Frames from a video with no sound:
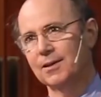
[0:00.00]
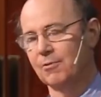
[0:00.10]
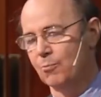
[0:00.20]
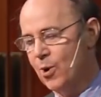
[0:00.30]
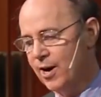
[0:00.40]
a
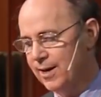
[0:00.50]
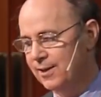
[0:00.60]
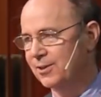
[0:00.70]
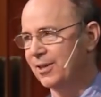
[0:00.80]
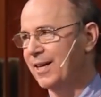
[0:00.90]

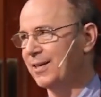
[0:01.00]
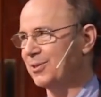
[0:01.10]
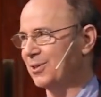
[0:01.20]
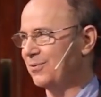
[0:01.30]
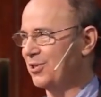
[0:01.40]
wide
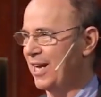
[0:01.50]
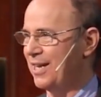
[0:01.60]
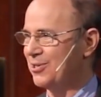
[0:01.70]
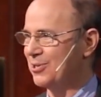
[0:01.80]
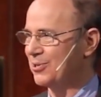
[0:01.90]
class of
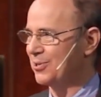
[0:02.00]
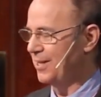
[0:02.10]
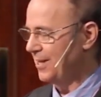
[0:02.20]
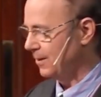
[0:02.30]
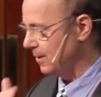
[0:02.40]
changes
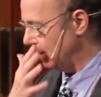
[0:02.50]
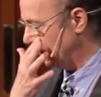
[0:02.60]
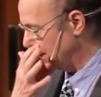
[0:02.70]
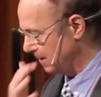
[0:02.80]
in the